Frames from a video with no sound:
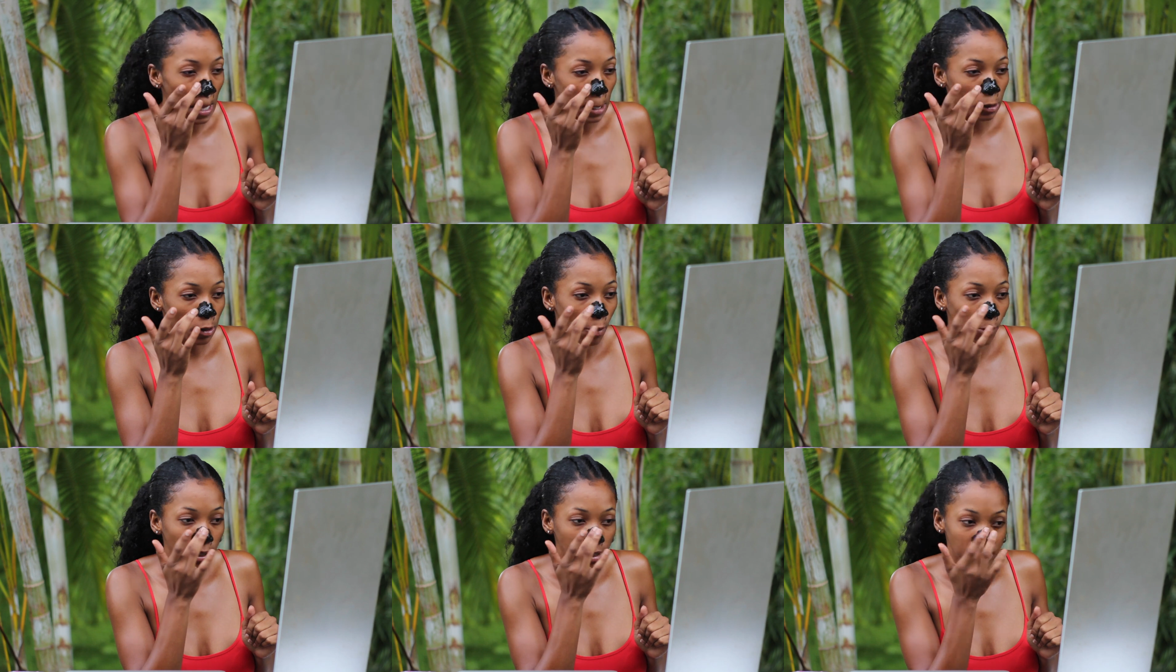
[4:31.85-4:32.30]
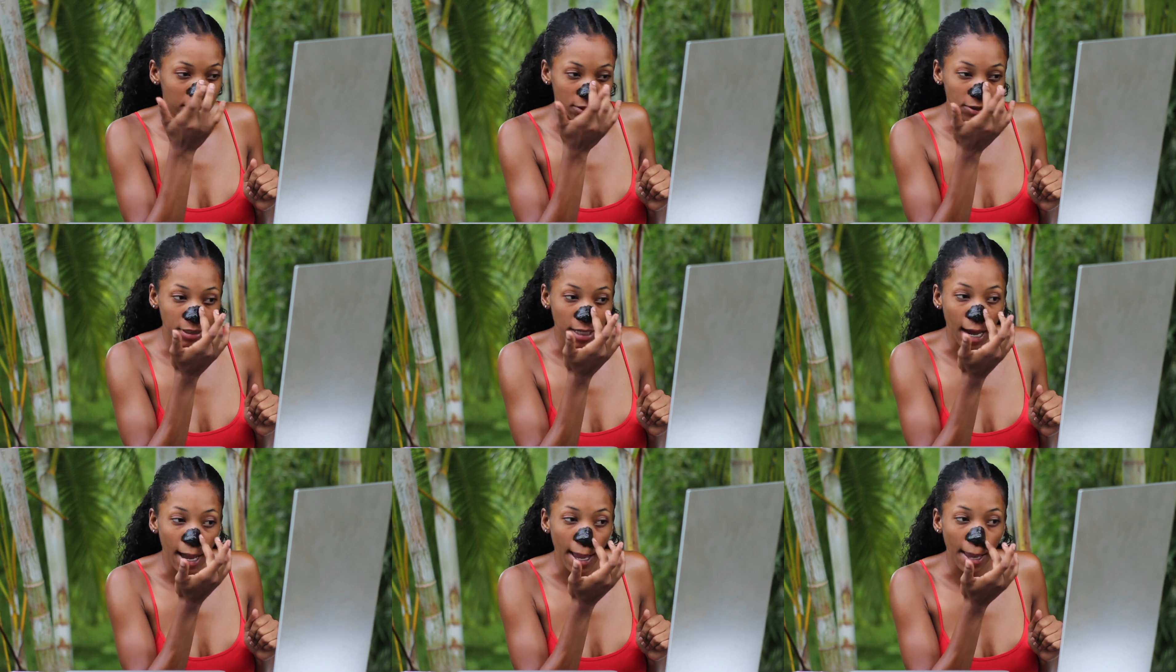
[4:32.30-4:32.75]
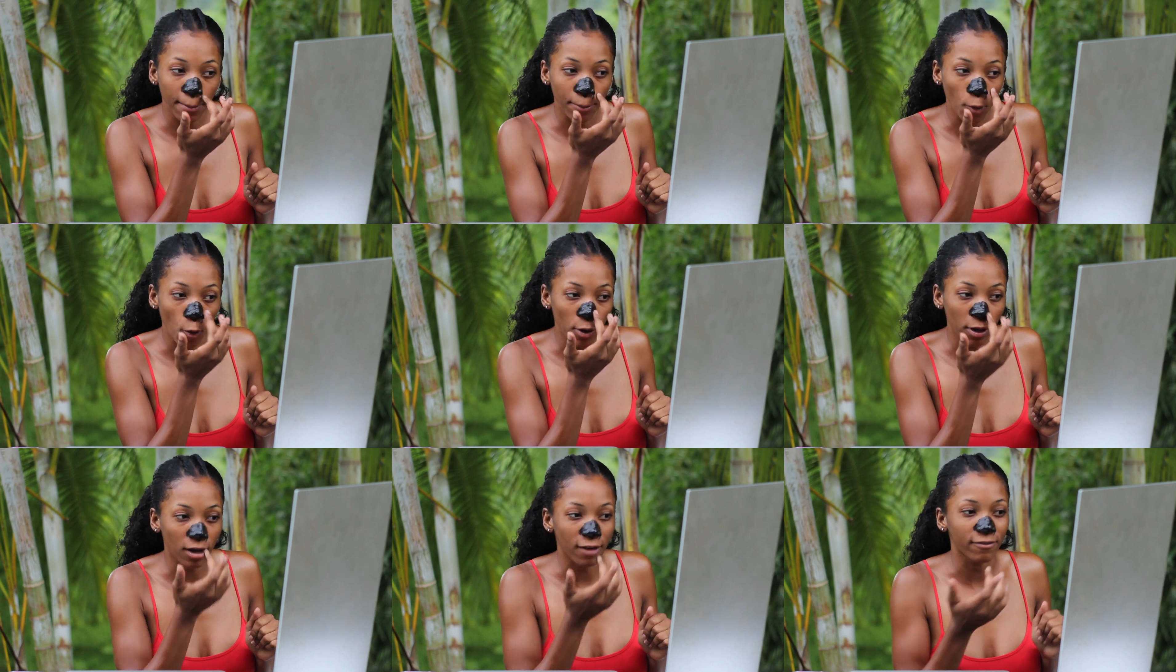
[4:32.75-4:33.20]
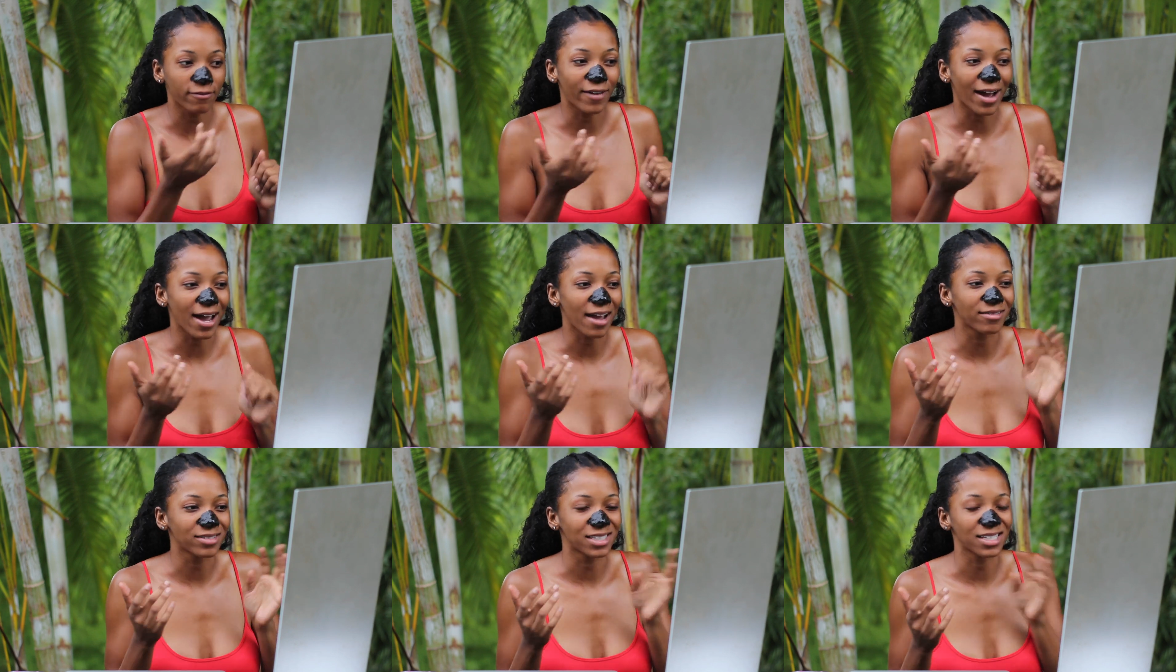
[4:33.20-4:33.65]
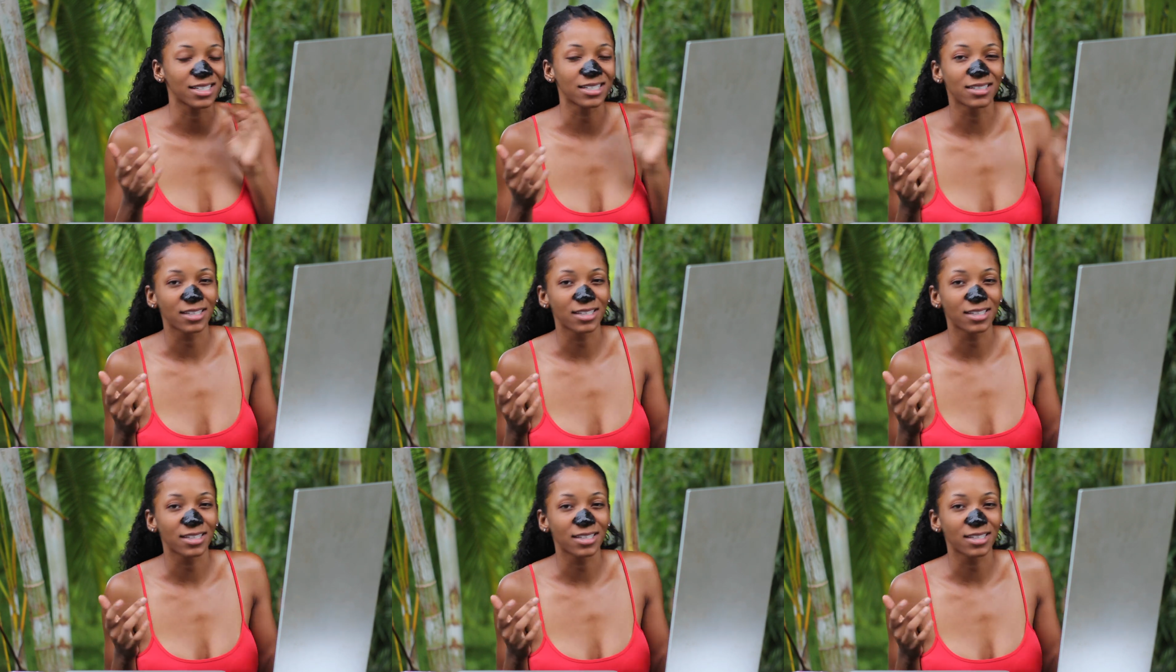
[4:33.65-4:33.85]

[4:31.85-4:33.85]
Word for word: don't waste your time going on five six